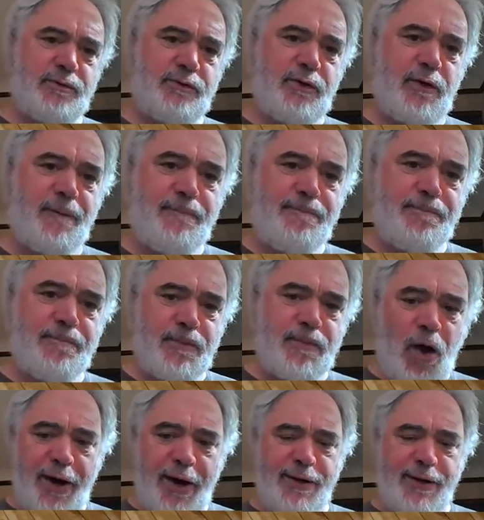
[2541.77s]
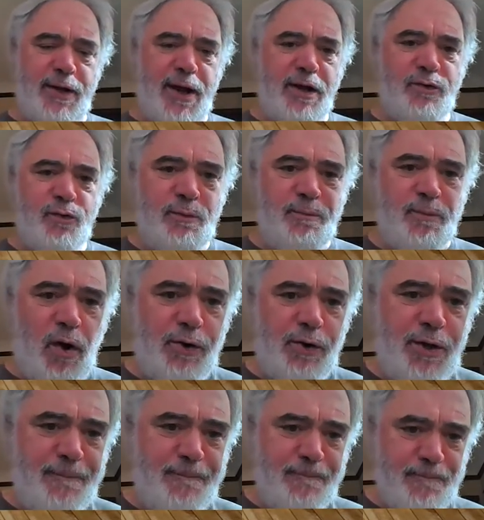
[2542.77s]
So, all right, next one,
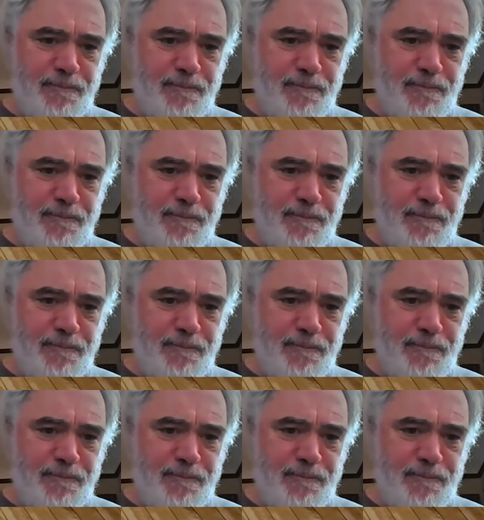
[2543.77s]
Cody.